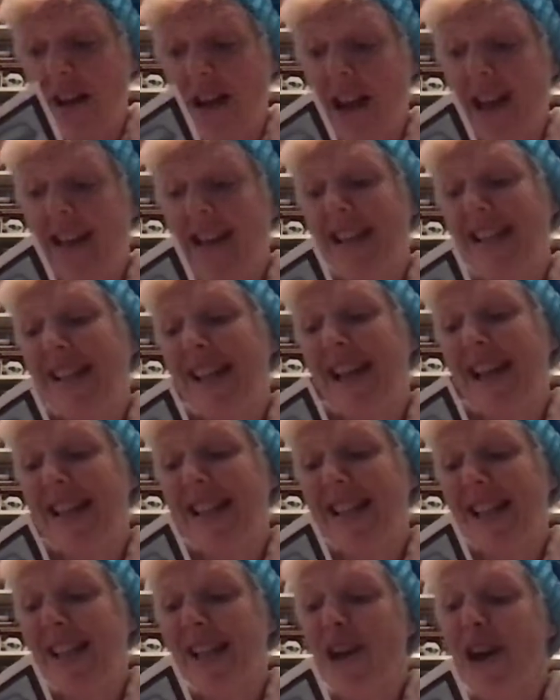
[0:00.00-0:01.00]
And inside it
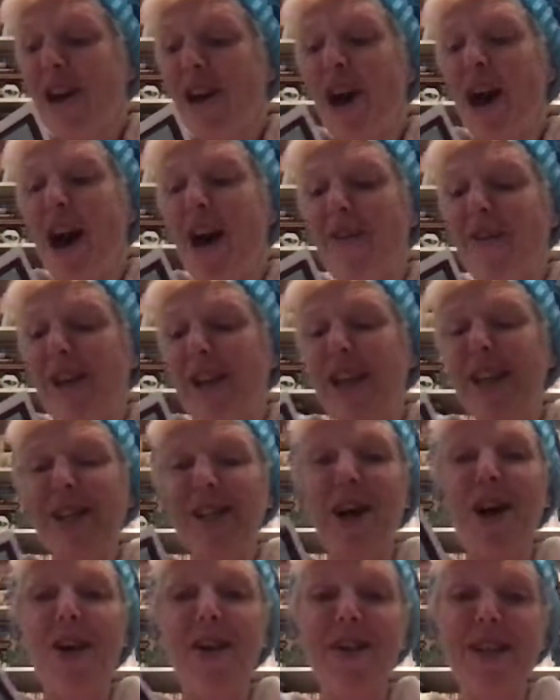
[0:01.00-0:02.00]
says, coffee is
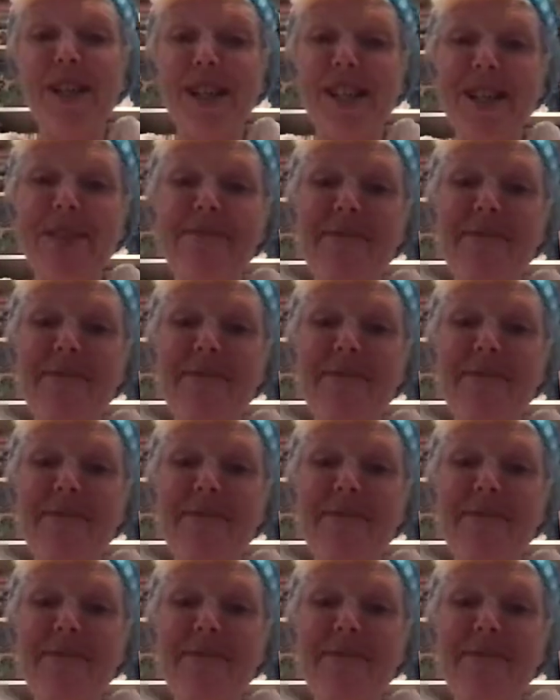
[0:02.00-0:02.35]
always the